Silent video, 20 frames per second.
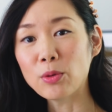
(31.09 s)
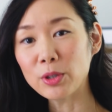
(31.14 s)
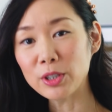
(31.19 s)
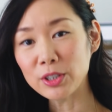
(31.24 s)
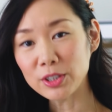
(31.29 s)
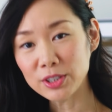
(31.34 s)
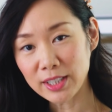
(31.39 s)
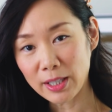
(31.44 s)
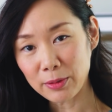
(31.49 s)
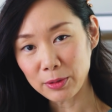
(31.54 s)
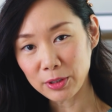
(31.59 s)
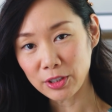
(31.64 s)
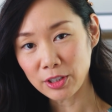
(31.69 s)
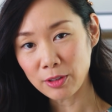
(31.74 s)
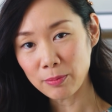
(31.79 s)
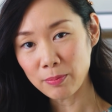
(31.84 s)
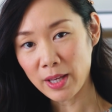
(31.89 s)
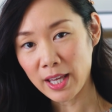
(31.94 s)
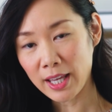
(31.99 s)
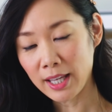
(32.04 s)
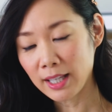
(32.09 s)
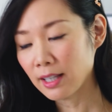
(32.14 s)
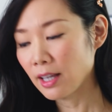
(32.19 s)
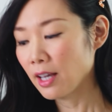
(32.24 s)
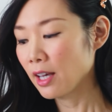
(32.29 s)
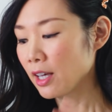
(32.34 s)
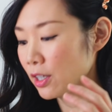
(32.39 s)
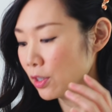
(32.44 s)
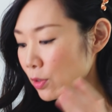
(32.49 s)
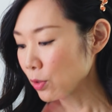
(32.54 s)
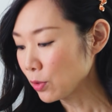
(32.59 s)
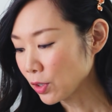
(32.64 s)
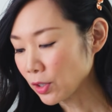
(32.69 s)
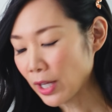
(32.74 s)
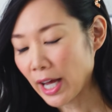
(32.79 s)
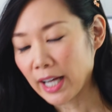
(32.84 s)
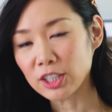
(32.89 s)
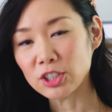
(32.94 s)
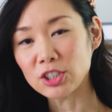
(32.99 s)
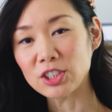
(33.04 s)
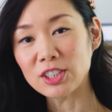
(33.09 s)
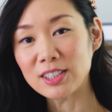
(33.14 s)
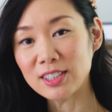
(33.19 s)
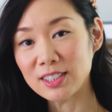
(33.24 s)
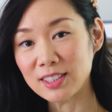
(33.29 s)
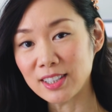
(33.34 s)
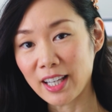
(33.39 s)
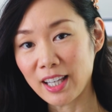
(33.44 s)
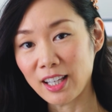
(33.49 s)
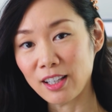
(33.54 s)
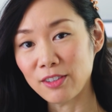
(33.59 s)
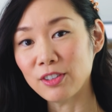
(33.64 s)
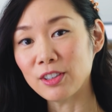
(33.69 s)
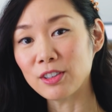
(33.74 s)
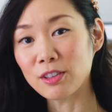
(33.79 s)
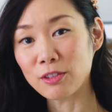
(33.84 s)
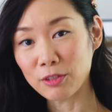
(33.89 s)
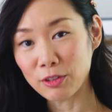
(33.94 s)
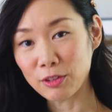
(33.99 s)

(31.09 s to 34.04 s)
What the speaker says: oils that we're going to make, you can actually save in the